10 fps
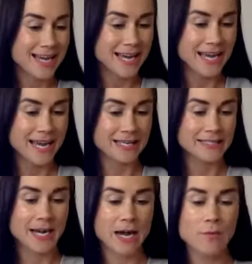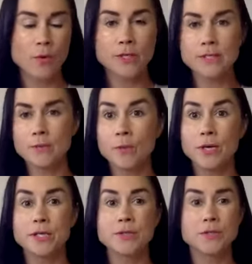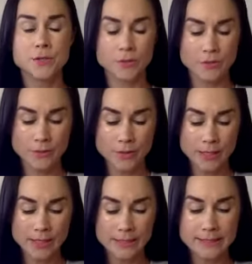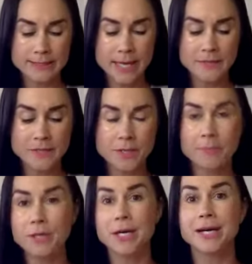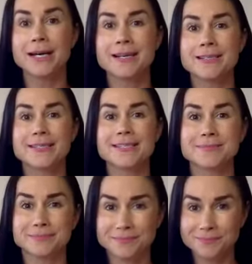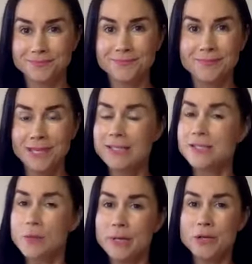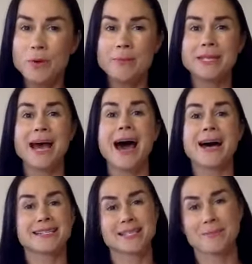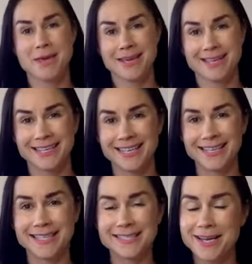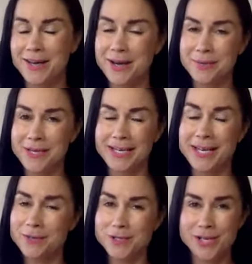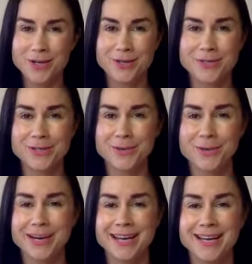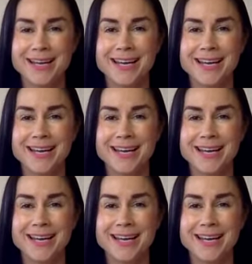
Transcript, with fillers: and I want wanted to do this live stream because so many women ask me. They said, "Katerina, can you share your story?